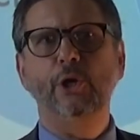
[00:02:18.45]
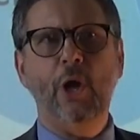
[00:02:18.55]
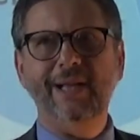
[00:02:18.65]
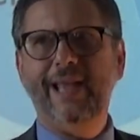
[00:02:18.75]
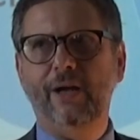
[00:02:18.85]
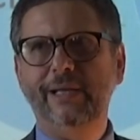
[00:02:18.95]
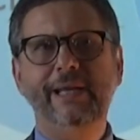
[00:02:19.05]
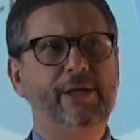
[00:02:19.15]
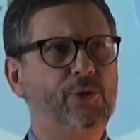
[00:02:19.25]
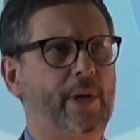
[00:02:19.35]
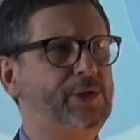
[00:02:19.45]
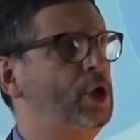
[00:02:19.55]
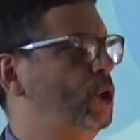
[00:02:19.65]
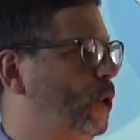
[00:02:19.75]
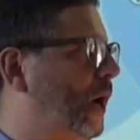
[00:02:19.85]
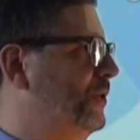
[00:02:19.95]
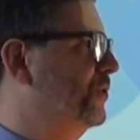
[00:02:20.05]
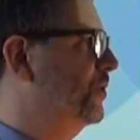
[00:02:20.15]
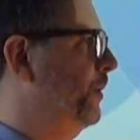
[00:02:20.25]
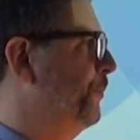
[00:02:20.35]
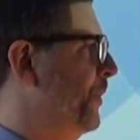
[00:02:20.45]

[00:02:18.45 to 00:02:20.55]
not counting interest or costs.